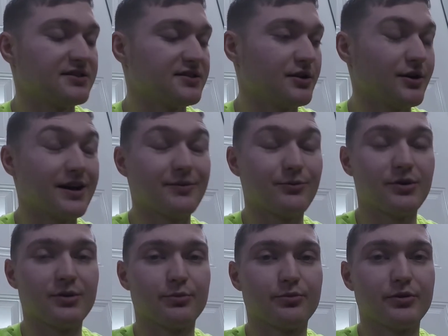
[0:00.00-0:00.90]
So I
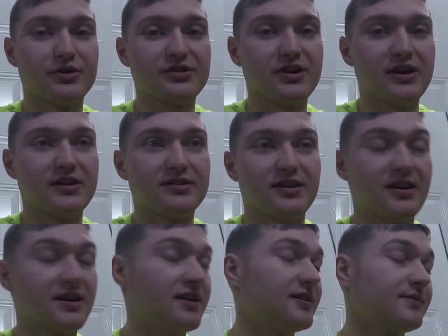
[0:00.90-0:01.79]
want to
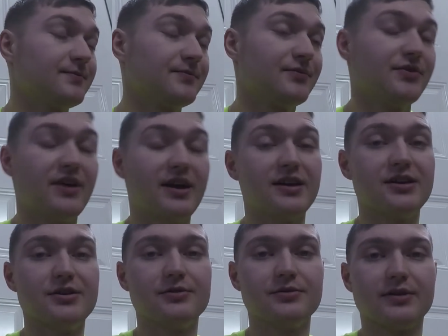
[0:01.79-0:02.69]
say thank you.